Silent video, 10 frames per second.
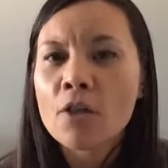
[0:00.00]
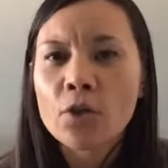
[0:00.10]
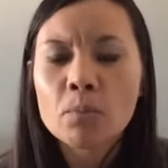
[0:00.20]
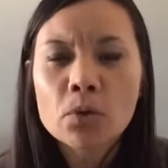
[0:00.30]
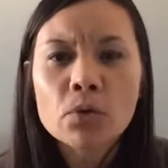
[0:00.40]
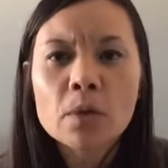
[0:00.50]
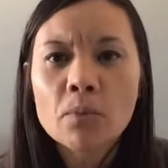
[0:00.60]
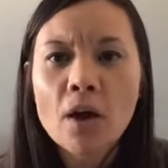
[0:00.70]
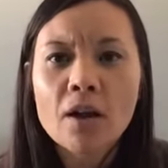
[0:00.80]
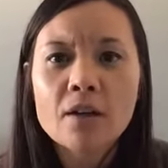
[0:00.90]
They're beauty
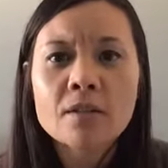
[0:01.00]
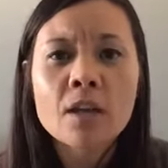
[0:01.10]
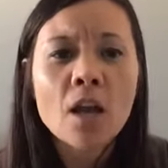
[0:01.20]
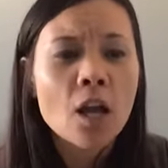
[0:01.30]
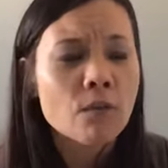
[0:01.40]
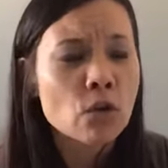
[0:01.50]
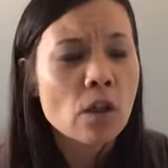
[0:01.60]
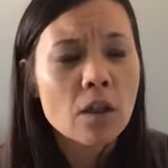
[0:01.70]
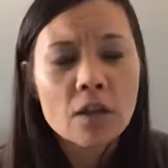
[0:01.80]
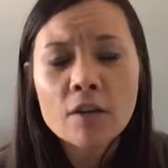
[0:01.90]
products. If you're
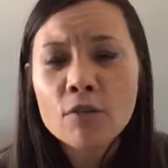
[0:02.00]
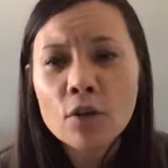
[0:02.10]
looking for